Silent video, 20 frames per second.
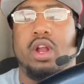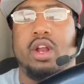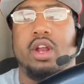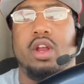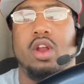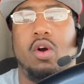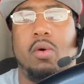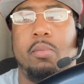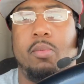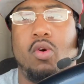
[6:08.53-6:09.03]
to
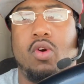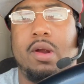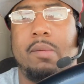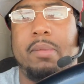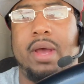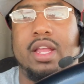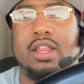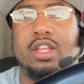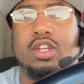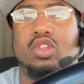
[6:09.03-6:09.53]
know more
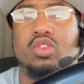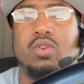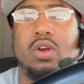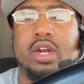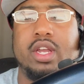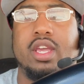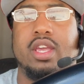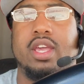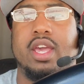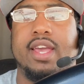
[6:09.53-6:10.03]
about the
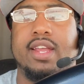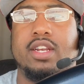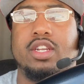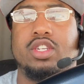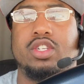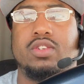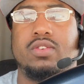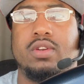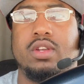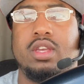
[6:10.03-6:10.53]
trucking
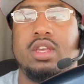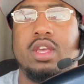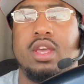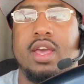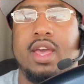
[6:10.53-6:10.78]
industry